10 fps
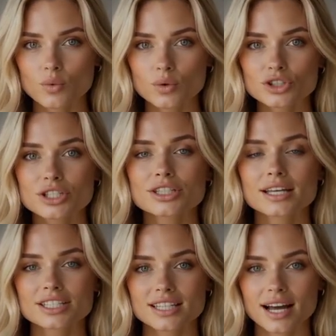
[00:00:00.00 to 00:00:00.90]
which is
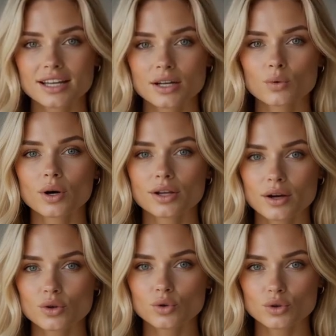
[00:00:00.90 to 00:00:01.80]
exactly what
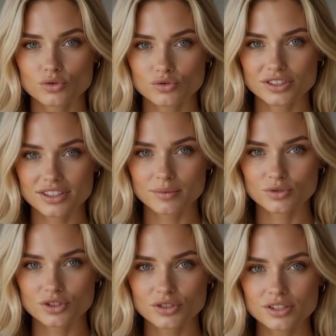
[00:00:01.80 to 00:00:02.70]
a good
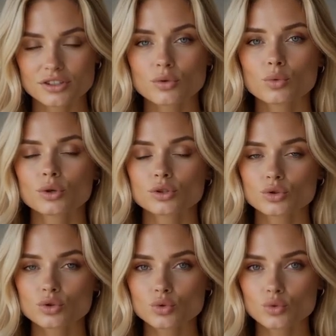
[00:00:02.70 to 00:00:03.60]
receptionist would
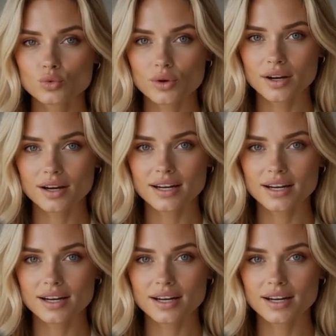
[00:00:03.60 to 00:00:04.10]
do.